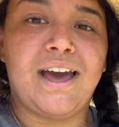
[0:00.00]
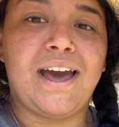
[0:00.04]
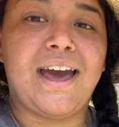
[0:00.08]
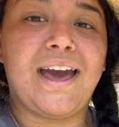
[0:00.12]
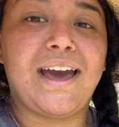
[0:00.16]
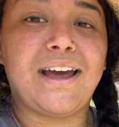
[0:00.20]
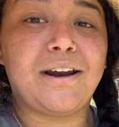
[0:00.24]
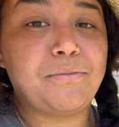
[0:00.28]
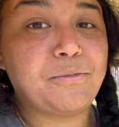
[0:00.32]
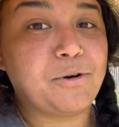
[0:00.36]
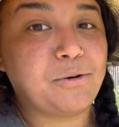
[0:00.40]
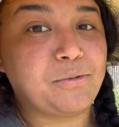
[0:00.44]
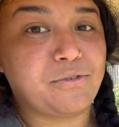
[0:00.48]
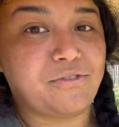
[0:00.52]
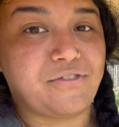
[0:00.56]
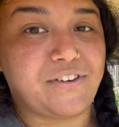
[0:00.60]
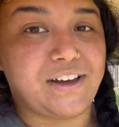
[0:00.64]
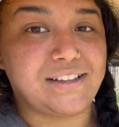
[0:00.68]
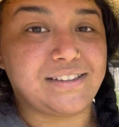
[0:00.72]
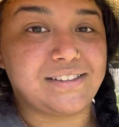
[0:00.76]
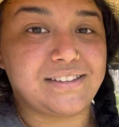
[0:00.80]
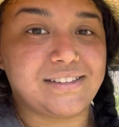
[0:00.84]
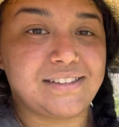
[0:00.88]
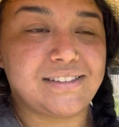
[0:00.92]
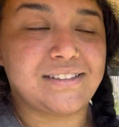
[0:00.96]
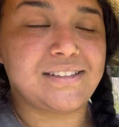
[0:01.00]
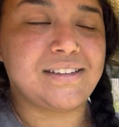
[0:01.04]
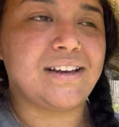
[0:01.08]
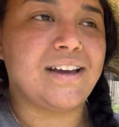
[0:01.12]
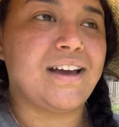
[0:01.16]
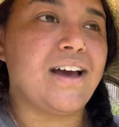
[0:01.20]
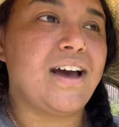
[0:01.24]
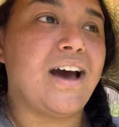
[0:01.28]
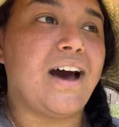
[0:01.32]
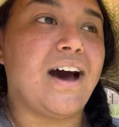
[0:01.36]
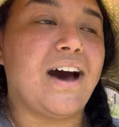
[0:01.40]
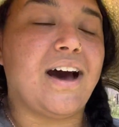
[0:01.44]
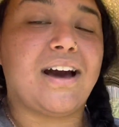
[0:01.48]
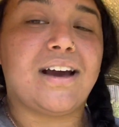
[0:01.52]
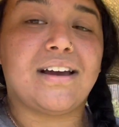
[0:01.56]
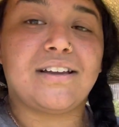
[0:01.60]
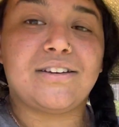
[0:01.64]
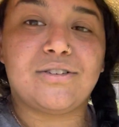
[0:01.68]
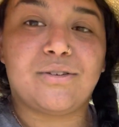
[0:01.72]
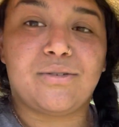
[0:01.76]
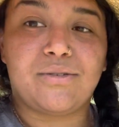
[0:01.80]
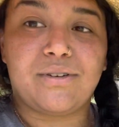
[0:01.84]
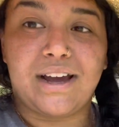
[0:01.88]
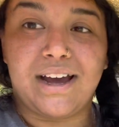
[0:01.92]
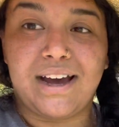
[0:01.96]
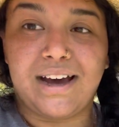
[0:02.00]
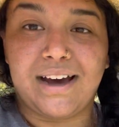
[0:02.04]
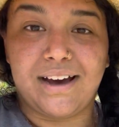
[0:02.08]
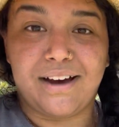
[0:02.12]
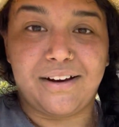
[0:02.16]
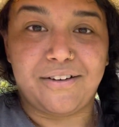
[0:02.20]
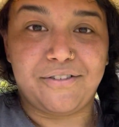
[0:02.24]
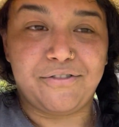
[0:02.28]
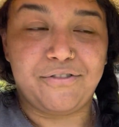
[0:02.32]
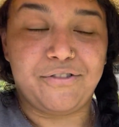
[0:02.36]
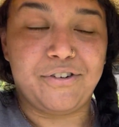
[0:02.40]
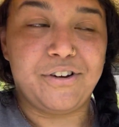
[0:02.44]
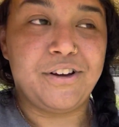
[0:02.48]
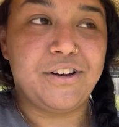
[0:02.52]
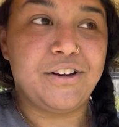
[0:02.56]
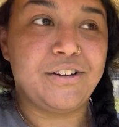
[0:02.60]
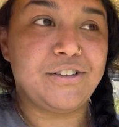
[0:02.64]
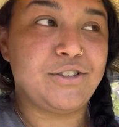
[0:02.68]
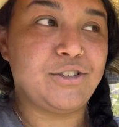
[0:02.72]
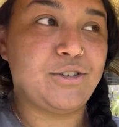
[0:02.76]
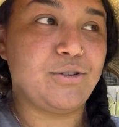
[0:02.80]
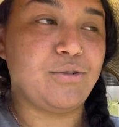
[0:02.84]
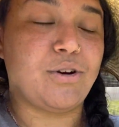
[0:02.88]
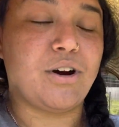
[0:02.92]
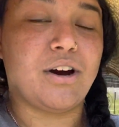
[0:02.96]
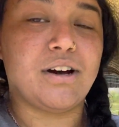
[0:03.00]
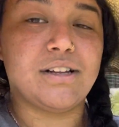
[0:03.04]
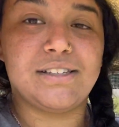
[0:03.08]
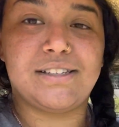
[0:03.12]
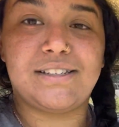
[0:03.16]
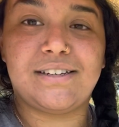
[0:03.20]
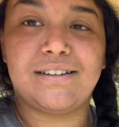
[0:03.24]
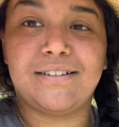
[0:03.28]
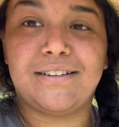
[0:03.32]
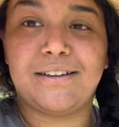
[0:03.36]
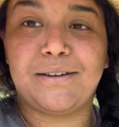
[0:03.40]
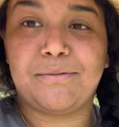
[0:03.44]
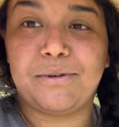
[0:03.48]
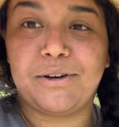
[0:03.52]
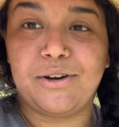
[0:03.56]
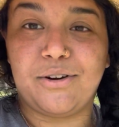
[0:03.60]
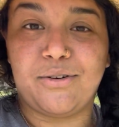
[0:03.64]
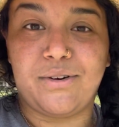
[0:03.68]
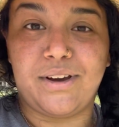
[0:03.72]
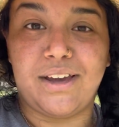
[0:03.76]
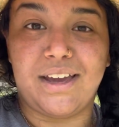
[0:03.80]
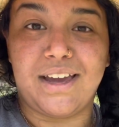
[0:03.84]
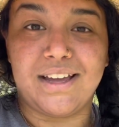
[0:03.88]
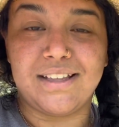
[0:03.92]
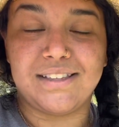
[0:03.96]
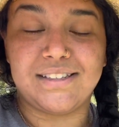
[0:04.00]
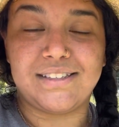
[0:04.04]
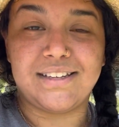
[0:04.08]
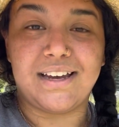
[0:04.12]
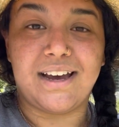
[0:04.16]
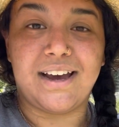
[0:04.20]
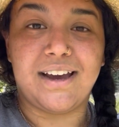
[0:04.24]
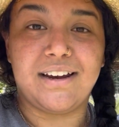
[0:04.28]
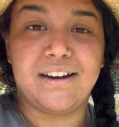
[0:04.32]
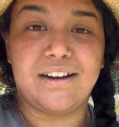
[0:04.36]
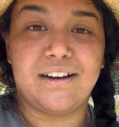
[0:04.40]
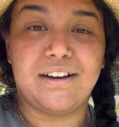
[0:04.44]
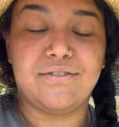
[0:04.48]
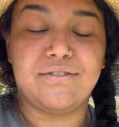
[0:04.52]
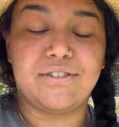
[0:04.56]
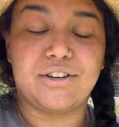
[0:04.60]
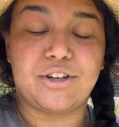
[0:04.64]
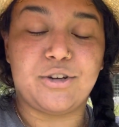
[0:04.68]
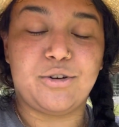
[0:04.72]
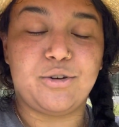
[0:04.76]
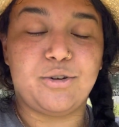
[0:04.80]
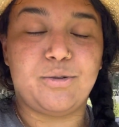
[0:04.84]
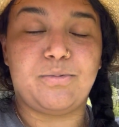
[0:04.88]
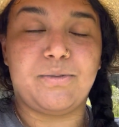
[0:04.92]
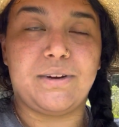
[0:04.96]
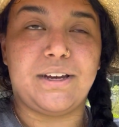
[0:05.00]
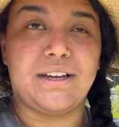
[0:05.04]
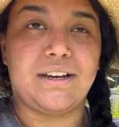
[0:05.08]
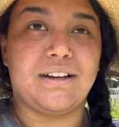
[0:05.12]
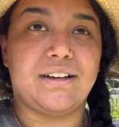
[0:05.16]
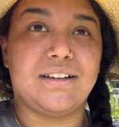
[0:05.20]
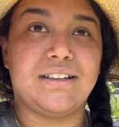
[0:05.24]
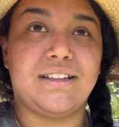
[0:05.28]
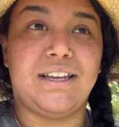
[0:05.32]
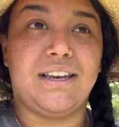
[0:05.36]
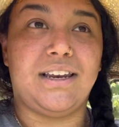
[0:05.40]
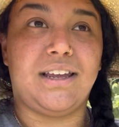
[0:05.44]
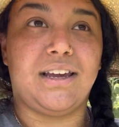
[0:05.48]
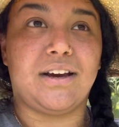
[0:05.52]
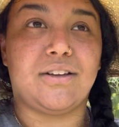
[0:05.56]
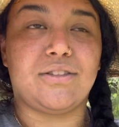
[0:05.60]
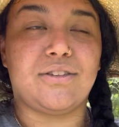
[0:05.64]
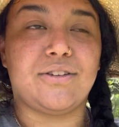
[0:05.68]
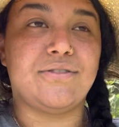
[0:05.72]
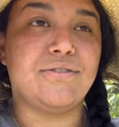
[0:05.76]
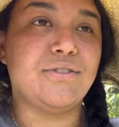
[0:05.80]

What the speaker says: and a mobile fence, I don't have to constantly be going inside of a coop and cleaning out the